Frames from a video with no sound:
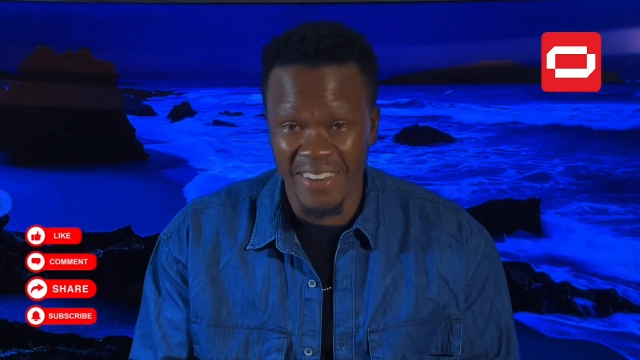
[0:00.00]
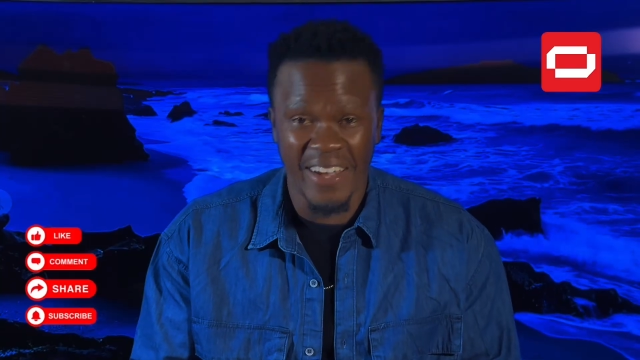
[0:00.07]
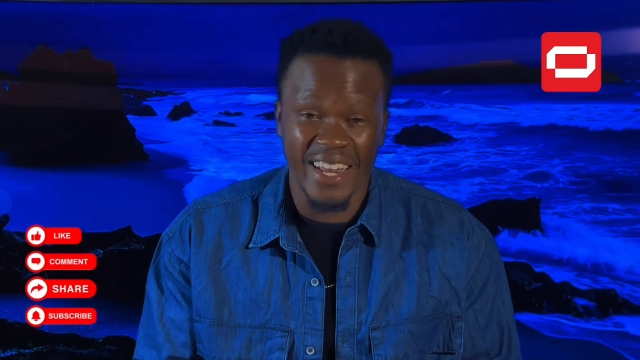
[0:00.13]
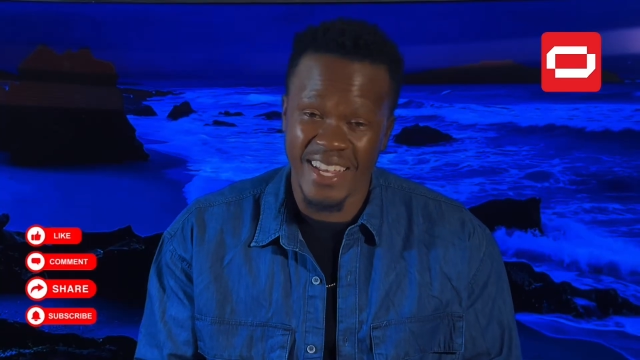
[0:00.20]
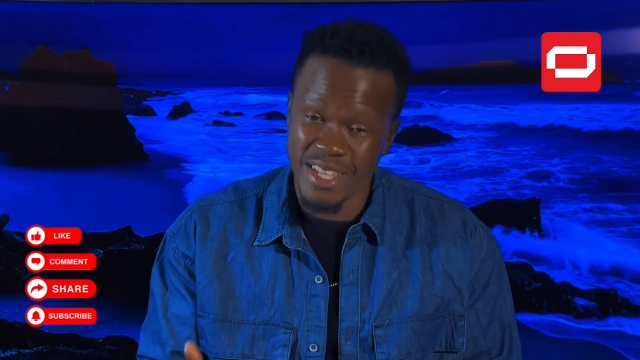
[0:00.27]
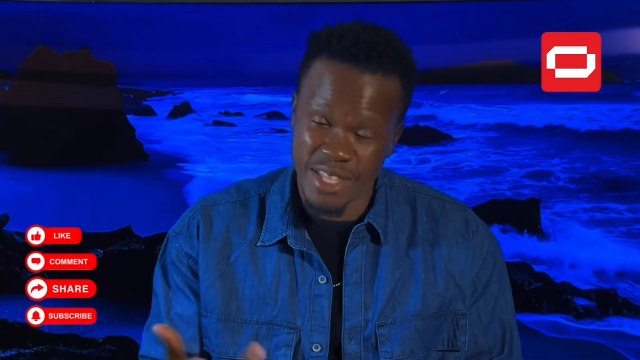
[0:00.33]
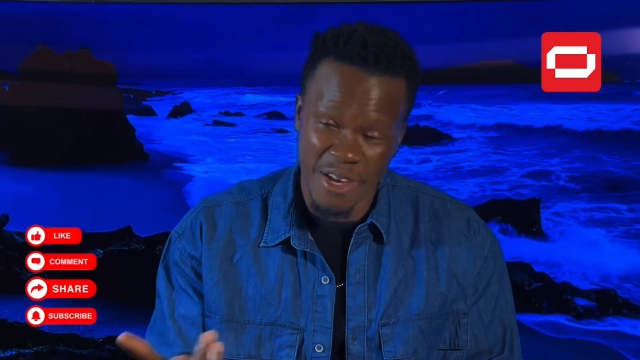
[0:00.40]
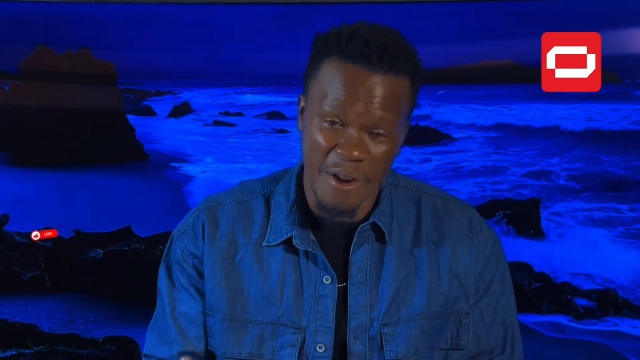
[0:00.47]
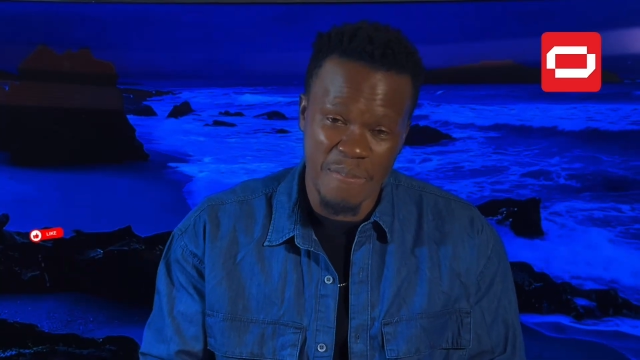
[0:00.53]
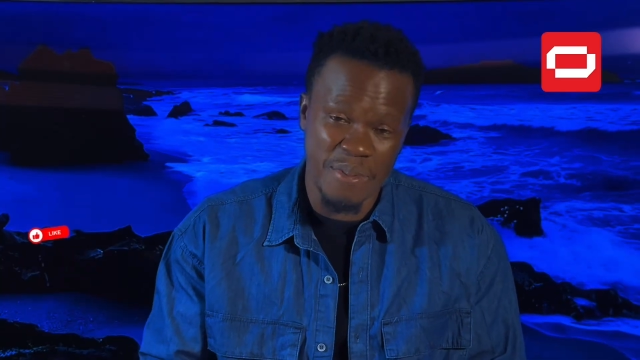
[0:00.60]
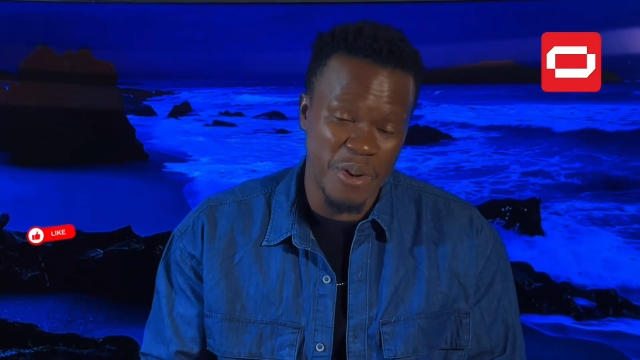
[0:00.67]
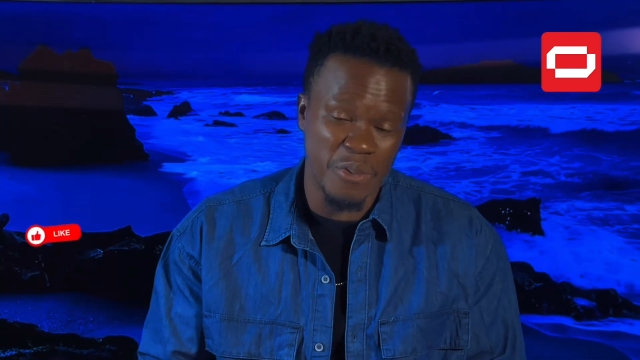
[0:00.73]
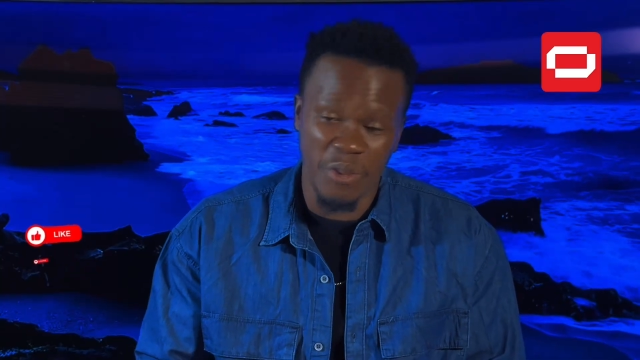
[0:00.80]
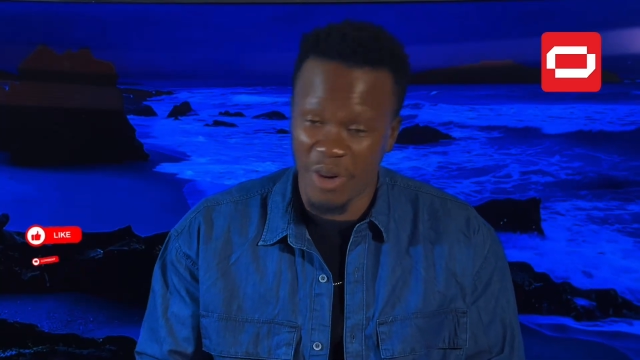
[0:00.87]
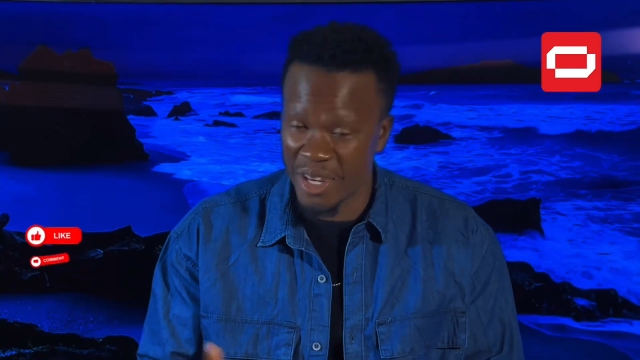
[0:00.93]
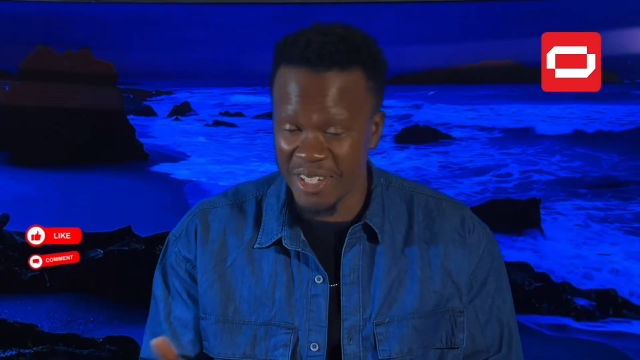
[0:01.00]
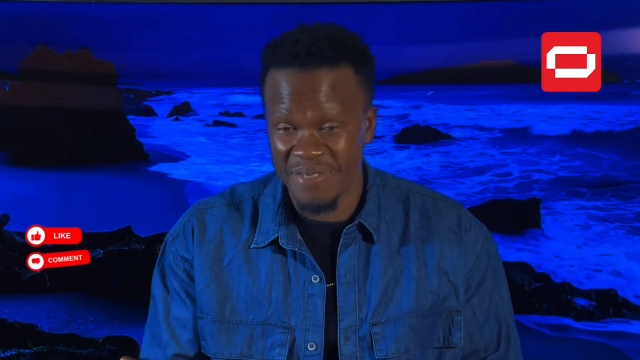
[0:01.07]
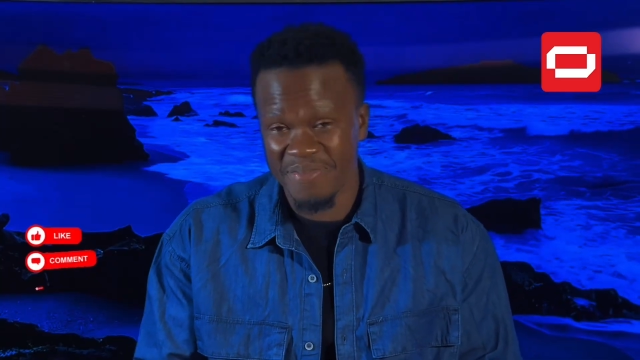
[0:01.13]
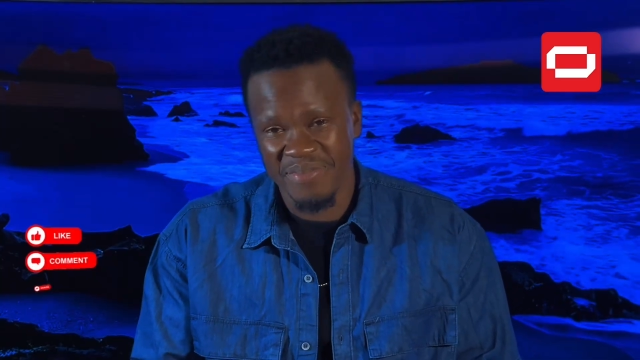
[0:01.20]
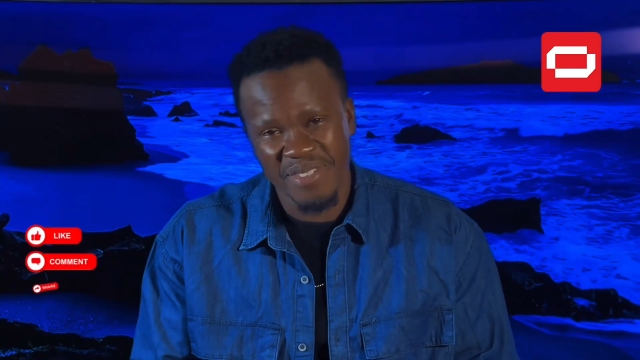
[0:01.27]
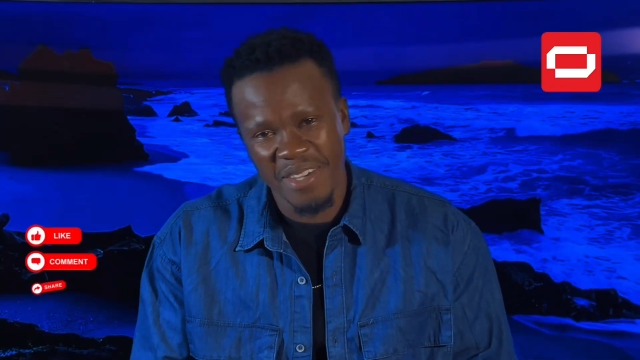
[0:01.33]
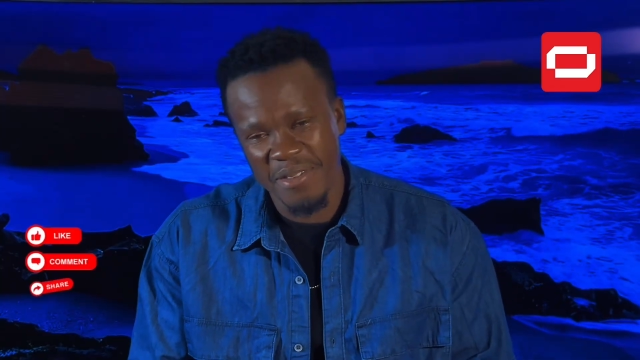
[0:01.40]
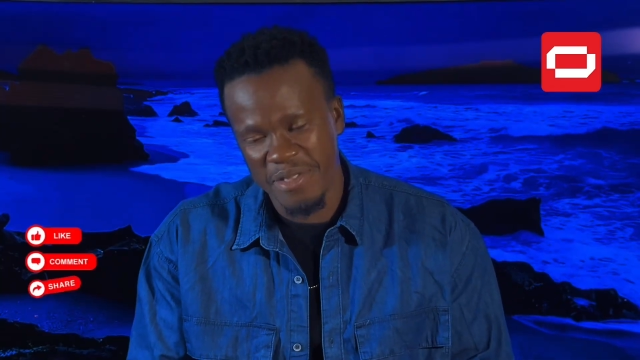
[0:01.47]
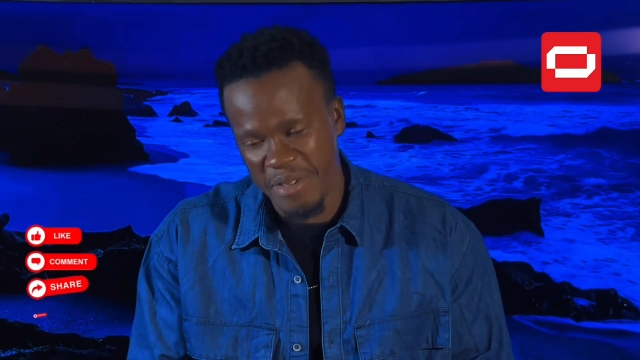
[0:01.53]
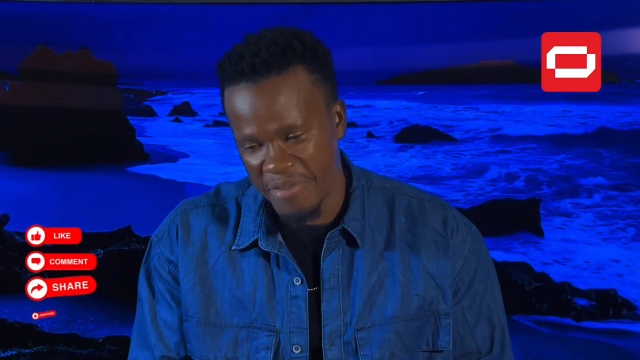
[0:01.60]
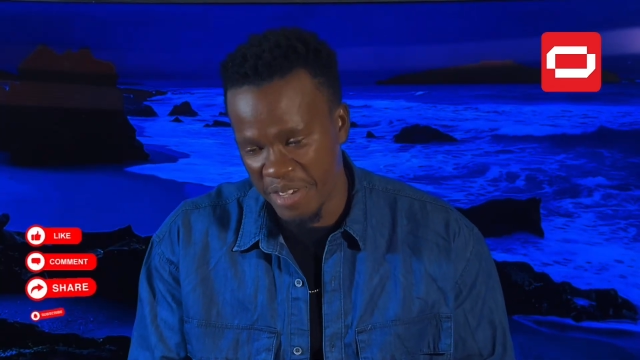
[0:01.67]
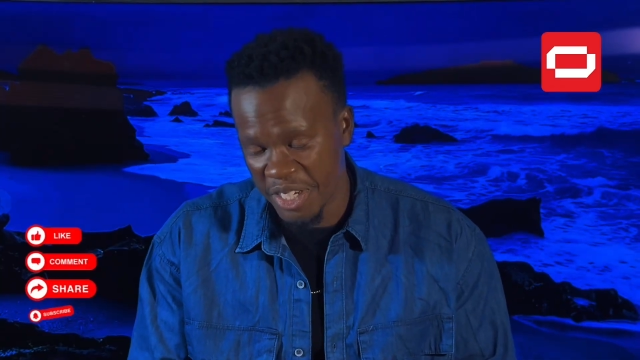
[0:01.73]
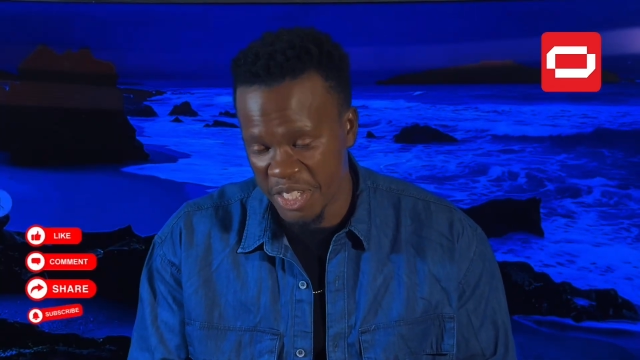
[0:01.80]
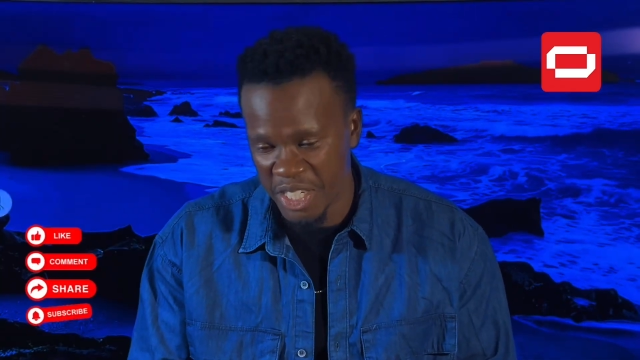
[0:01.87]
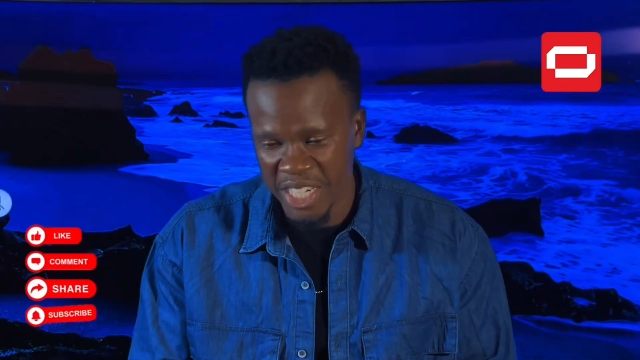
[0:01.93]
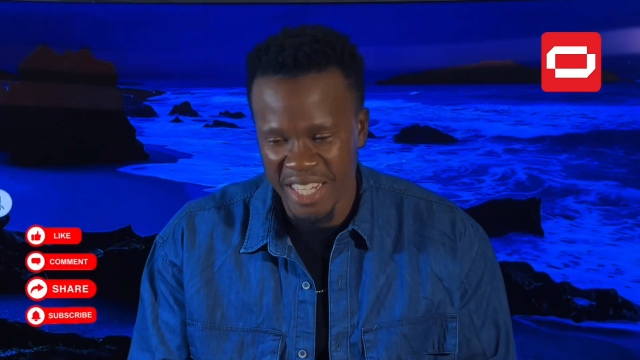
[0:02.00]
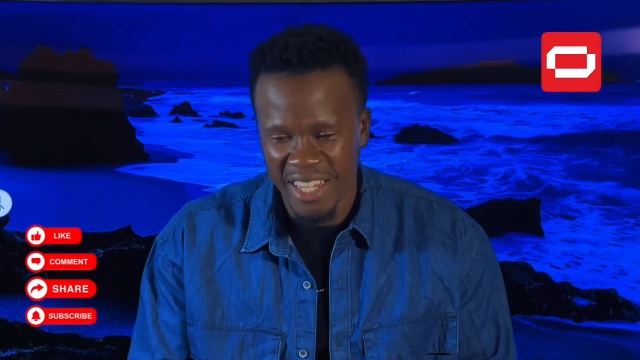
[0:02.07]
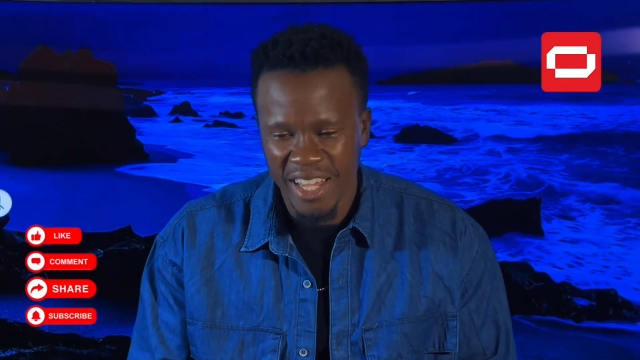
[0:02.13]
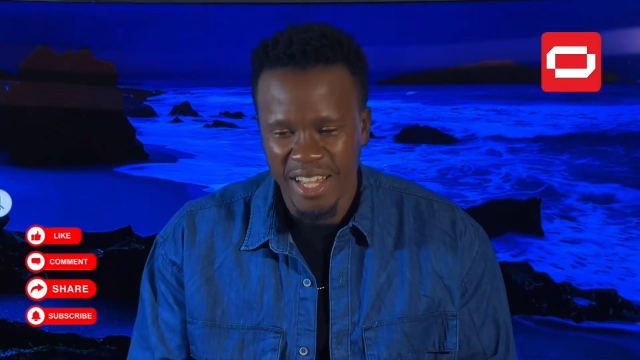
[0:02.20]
and Ethiopia won the victory.